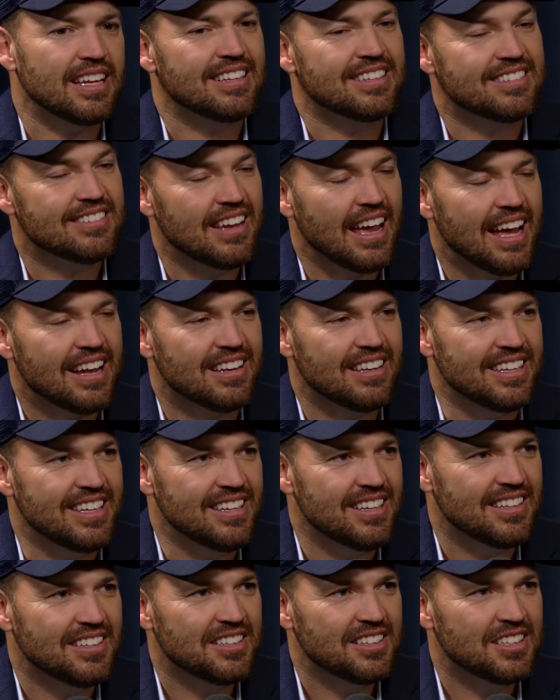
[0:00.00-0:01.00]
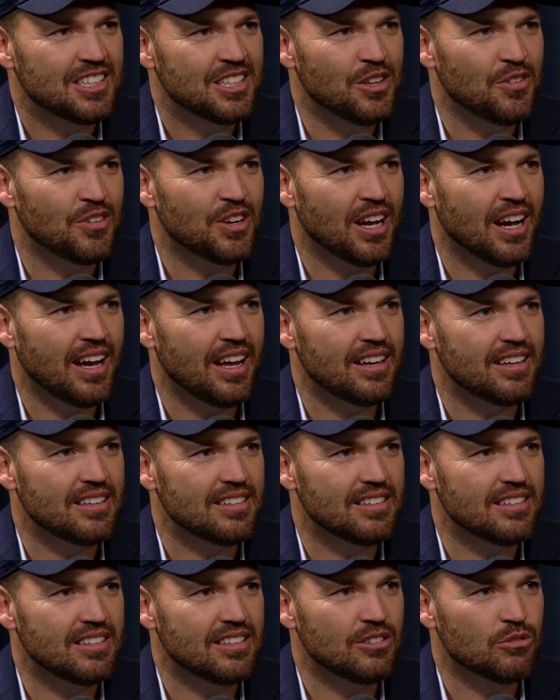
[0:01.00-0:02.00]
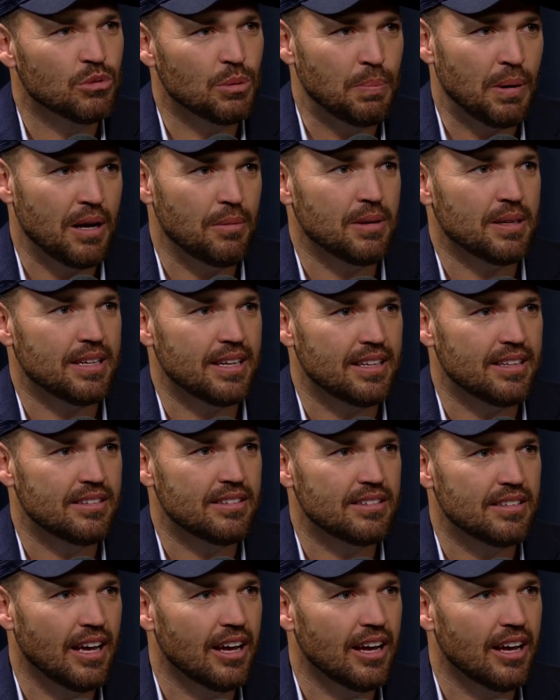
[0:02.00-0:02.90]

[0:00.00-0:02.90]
And sadly, you've got Republicans,